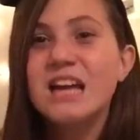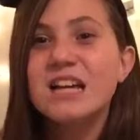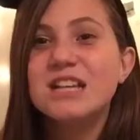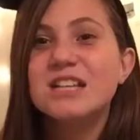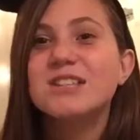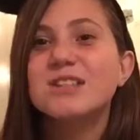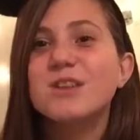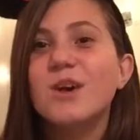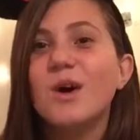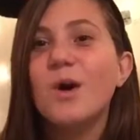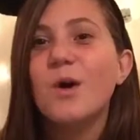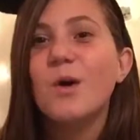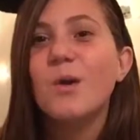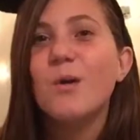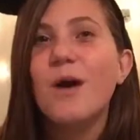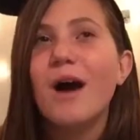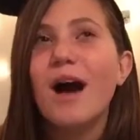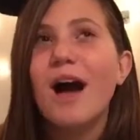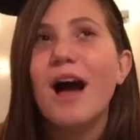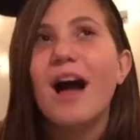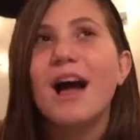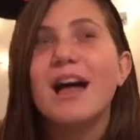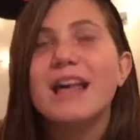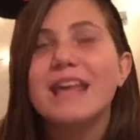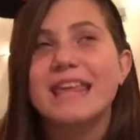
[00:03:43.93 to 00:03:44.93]
So,
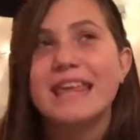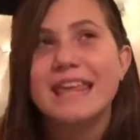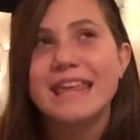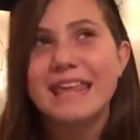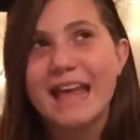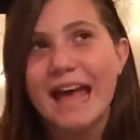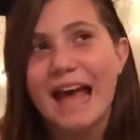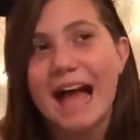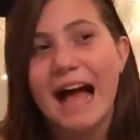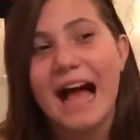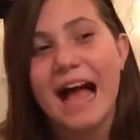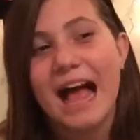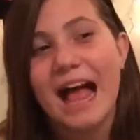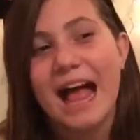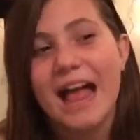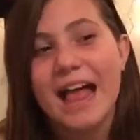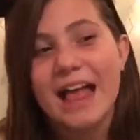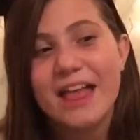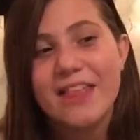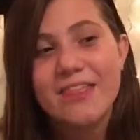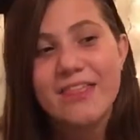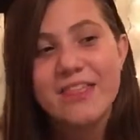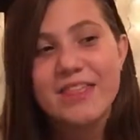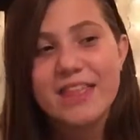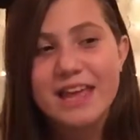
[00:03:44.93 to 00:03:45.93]
yeah,
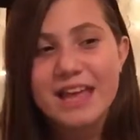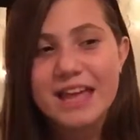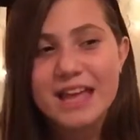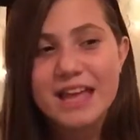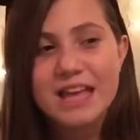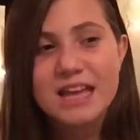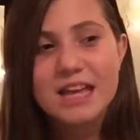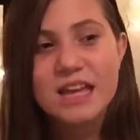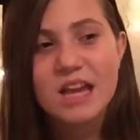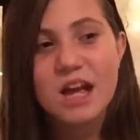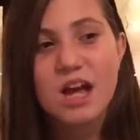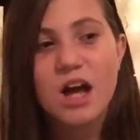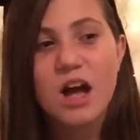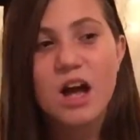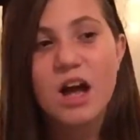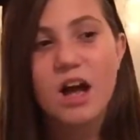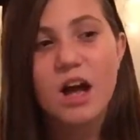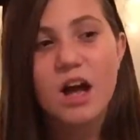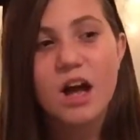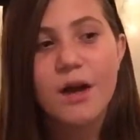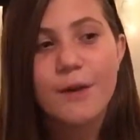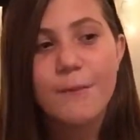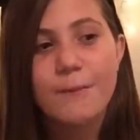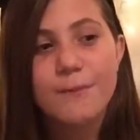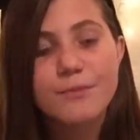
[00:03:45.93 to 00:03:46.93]
and then
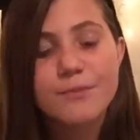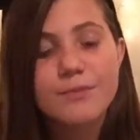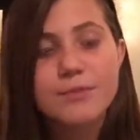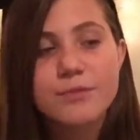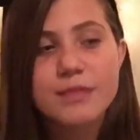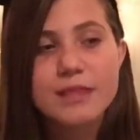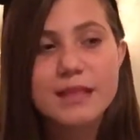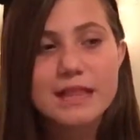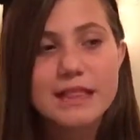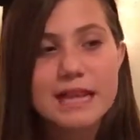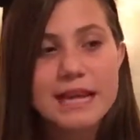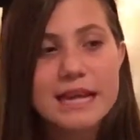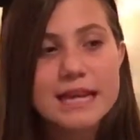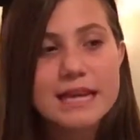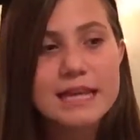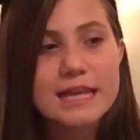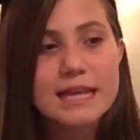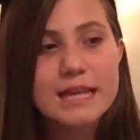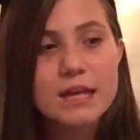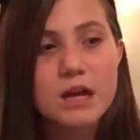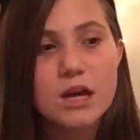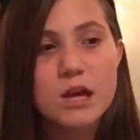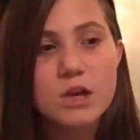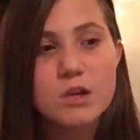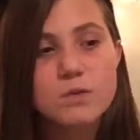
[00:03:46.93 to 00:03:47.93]
the lady
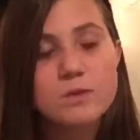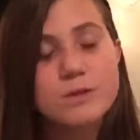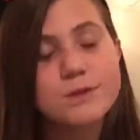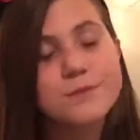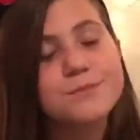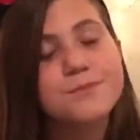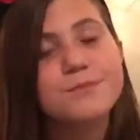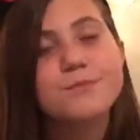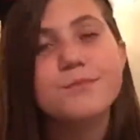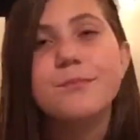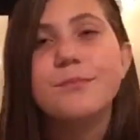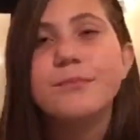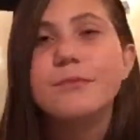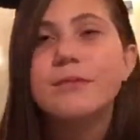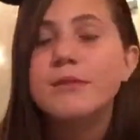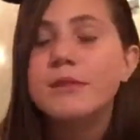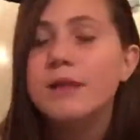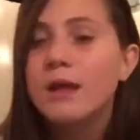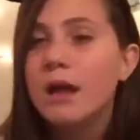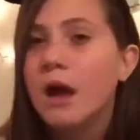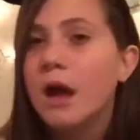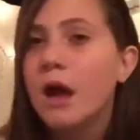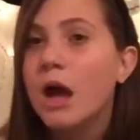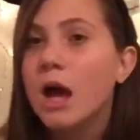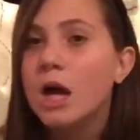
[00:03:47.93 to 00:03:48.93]
goes,
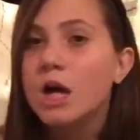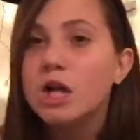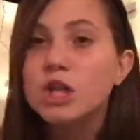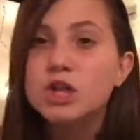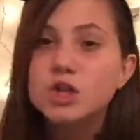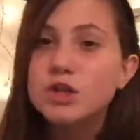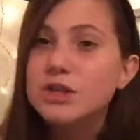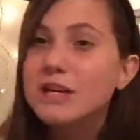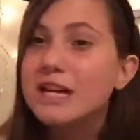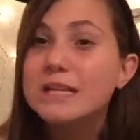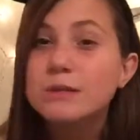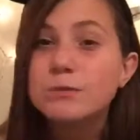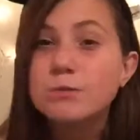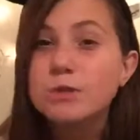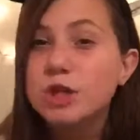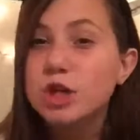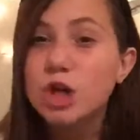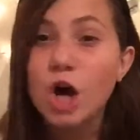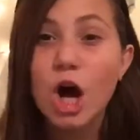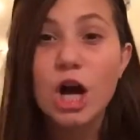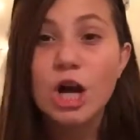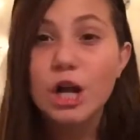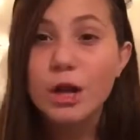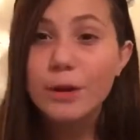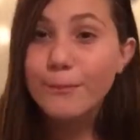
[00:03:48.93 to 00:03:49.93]
do you guys want to
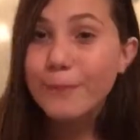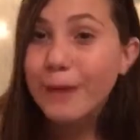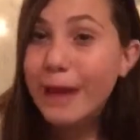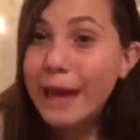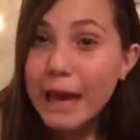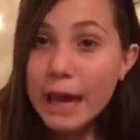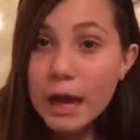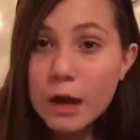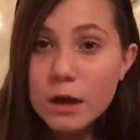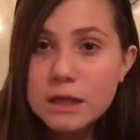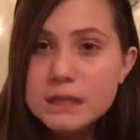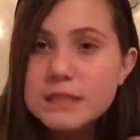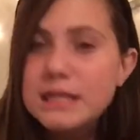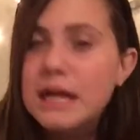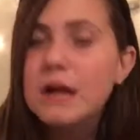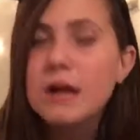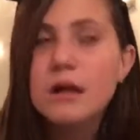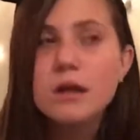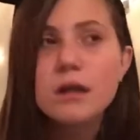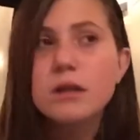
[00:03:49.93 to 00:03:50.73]
call your parents?